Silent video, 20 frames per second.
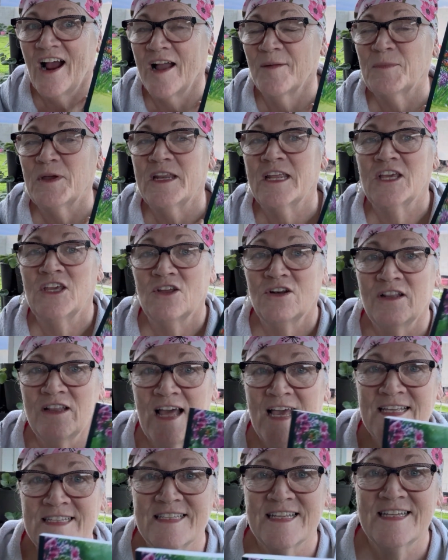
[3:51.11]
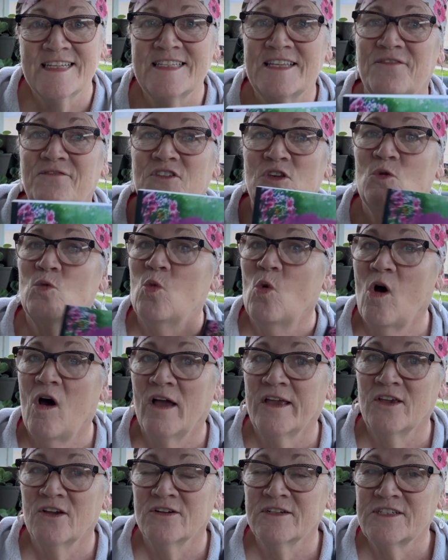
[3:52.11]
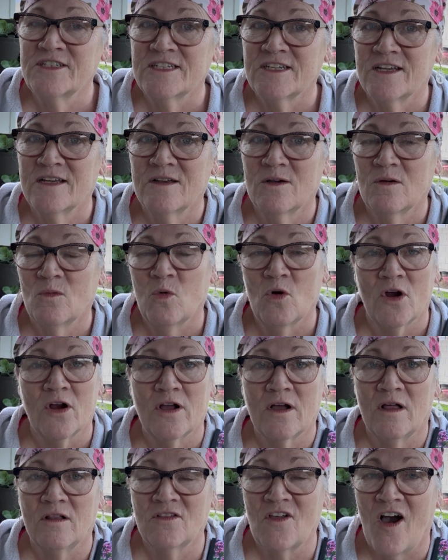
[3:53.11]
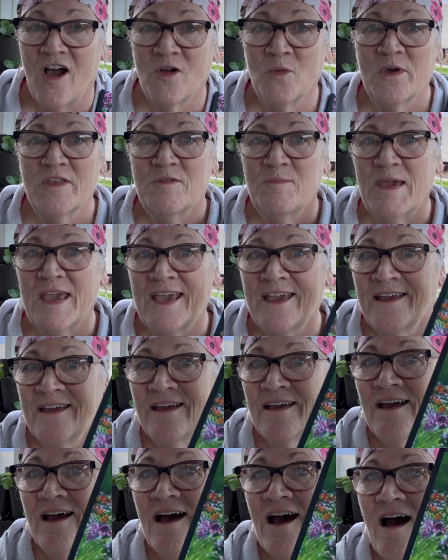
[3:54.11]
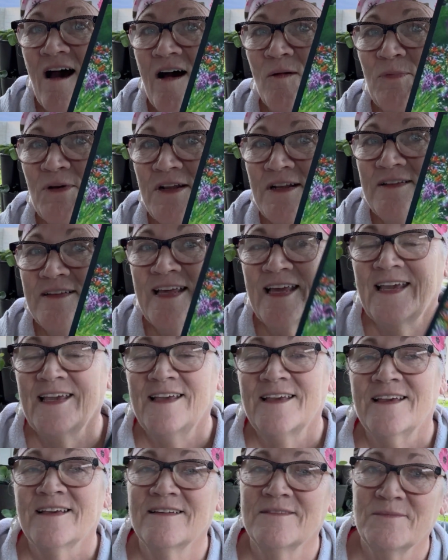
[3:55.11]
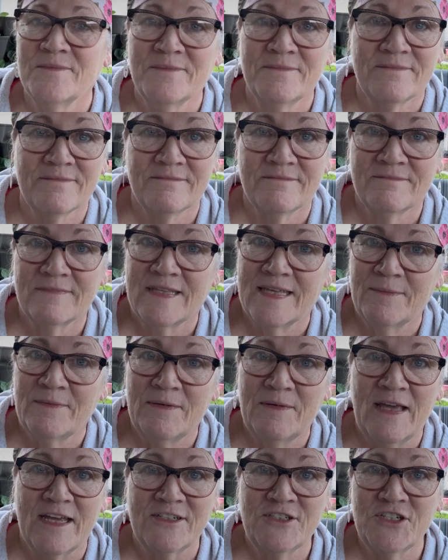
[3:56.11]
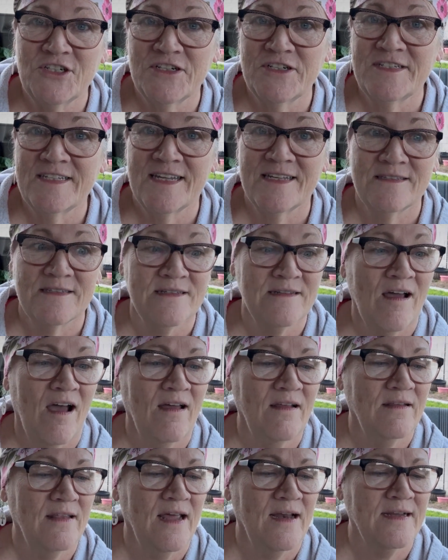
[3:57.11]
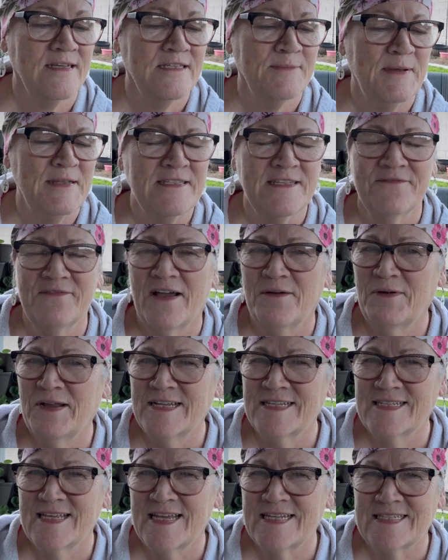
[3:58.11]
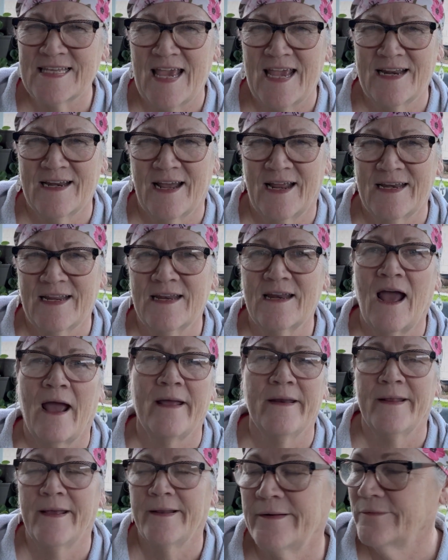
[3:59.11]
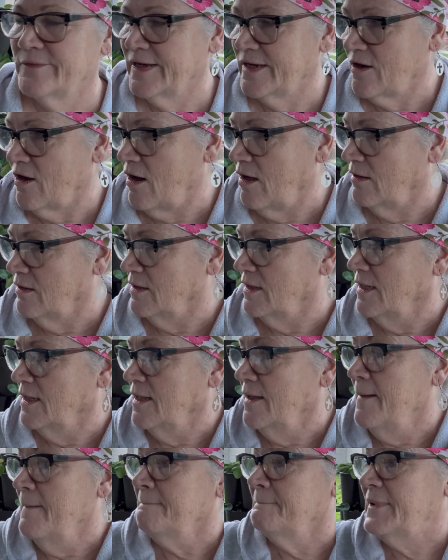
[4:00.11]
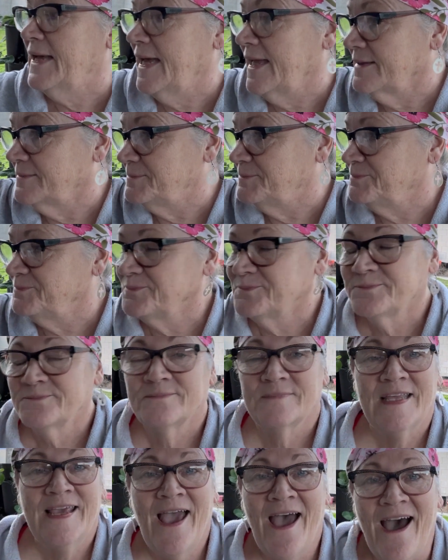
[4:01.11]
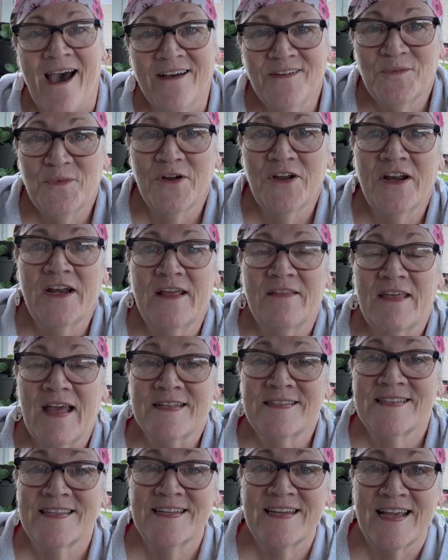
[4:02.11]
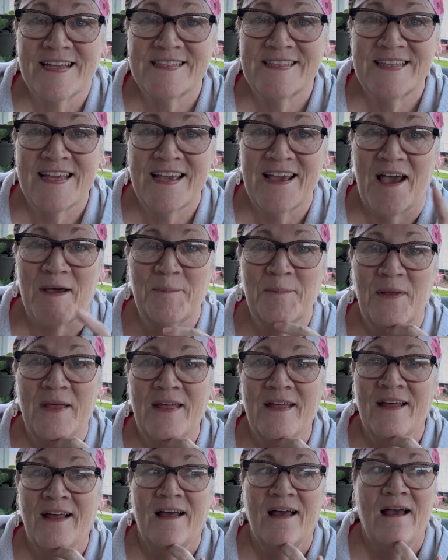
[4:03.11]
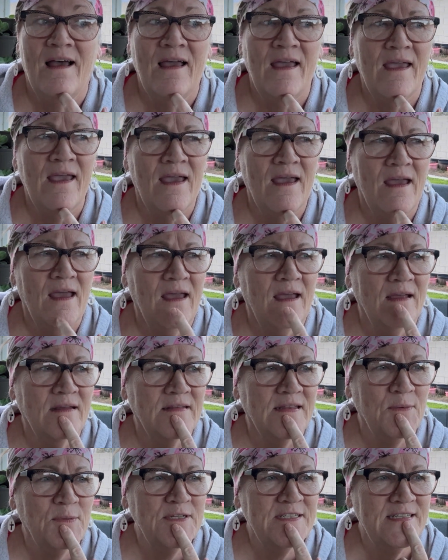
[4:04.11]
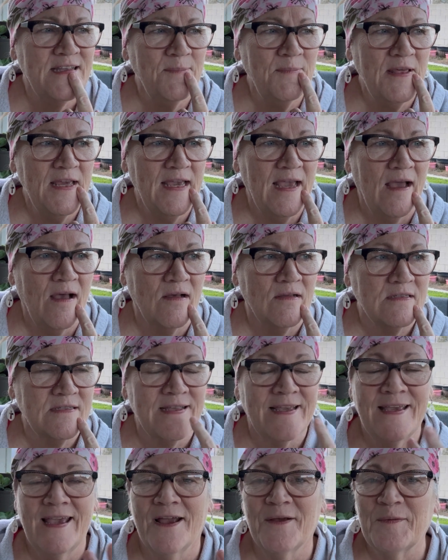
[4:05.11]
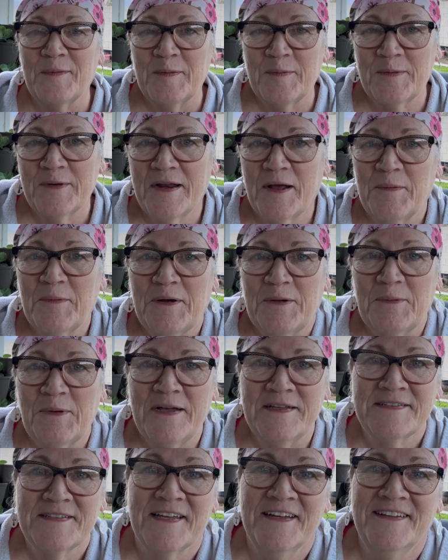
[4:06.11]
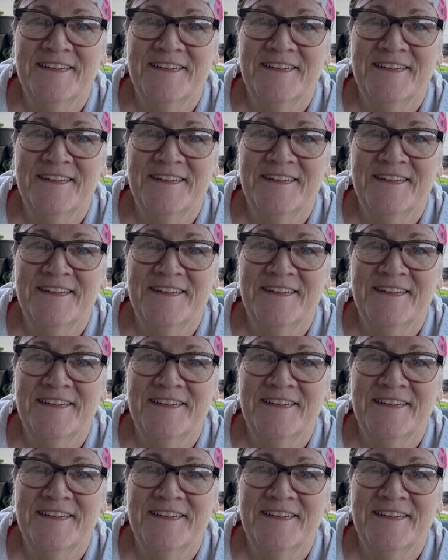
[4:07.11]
I'm going to utilize this. If you want yours to work along with me, I'll put a link. Get yours. It's not that expensive. I want to say it's $8.99. I recall. But that's the next thing up. And there was something else. I can't remember now what it was.